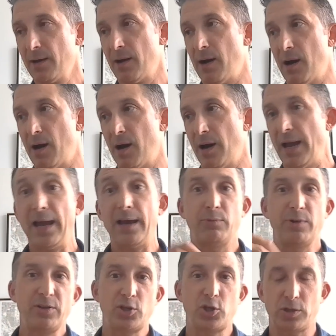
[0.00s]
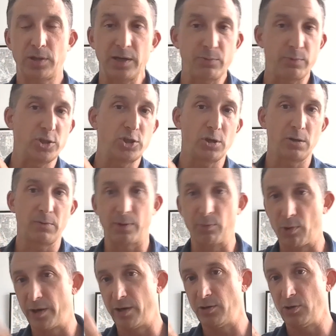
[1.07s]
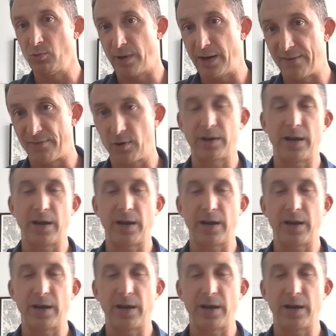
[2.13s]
hey, we think we want to do whatever.